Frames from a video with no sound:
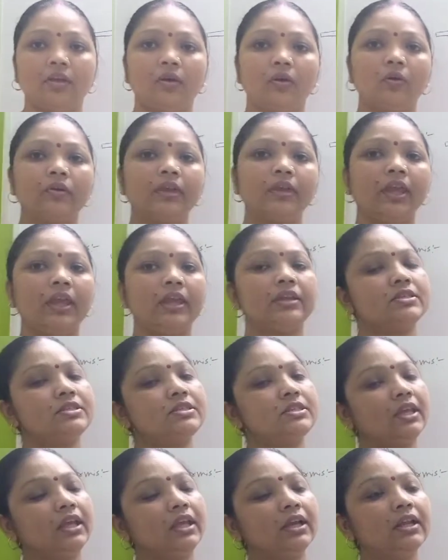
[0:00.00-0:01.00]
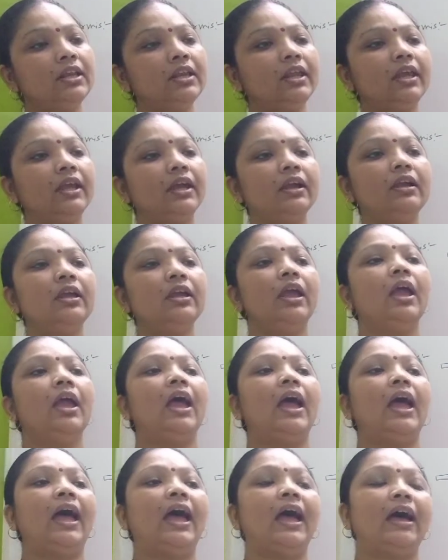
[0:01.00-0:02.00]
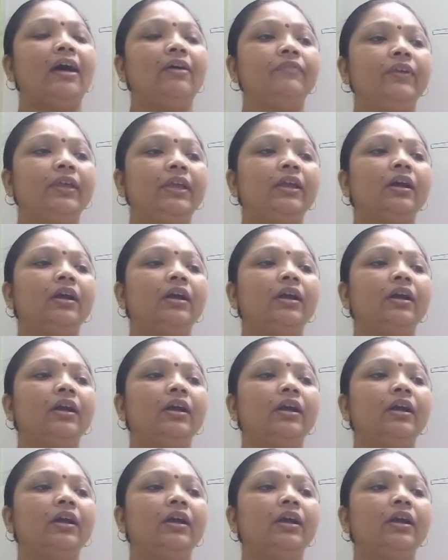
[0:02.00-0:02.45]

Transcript: Okay, it is single layered having